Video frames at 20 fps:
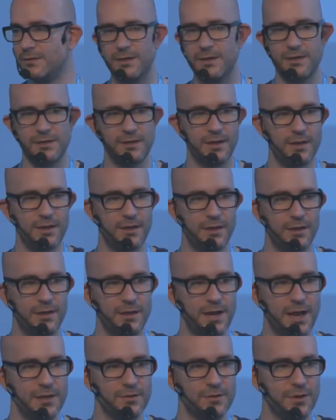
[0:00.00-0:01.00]
in, uh,
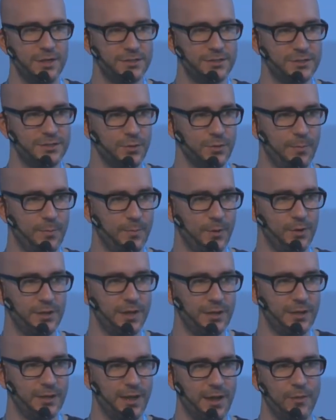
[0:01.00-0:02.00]
in iOS to the point
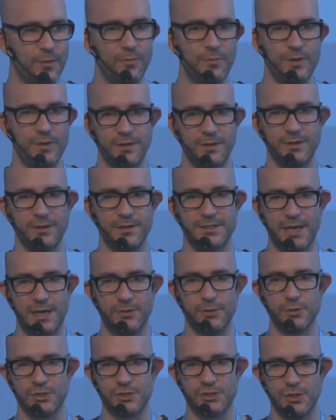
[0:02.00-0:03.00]
that Adobe then
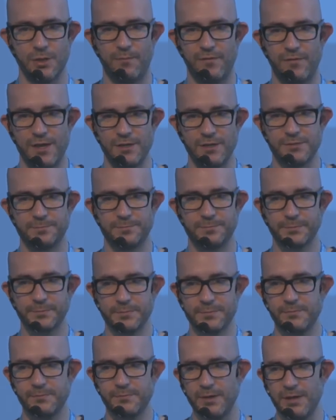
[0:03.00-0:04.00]
decided to stop Flash,
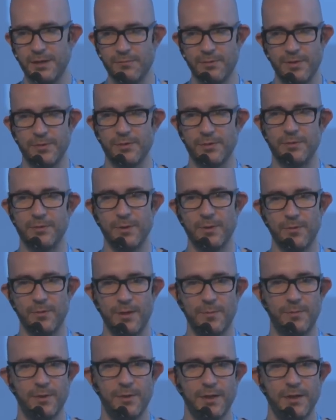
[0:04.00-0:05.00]
even though on the
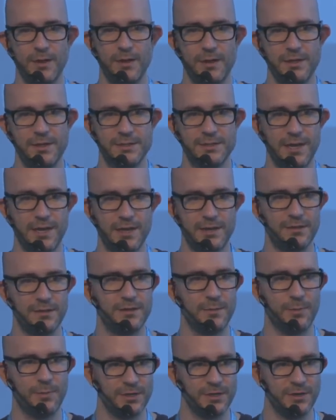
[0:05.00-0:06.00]
web, it's like
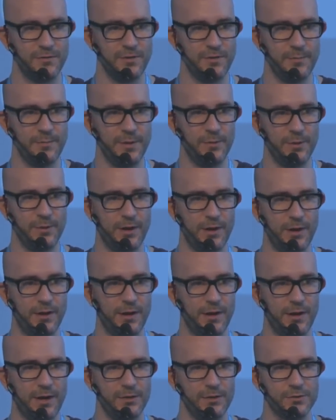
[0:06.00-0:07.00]
90% of the people
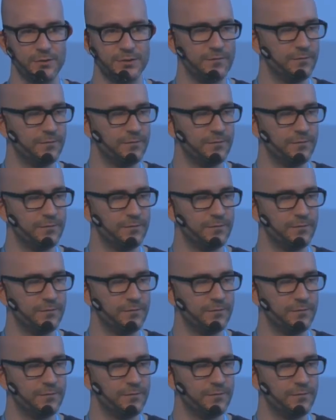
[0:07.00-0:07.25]
are, are using